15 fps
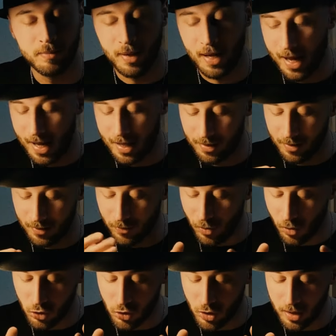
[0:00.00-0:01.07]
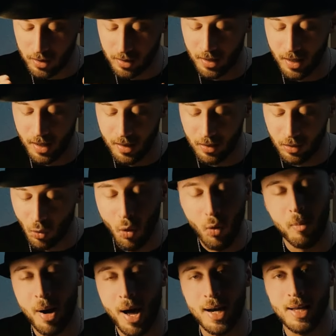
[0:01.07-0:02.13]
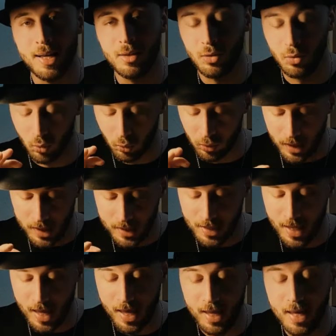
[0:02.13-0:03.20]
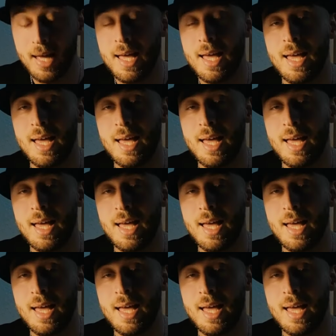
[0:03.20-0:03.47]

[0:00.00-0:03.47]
And fortunately, nobody to this day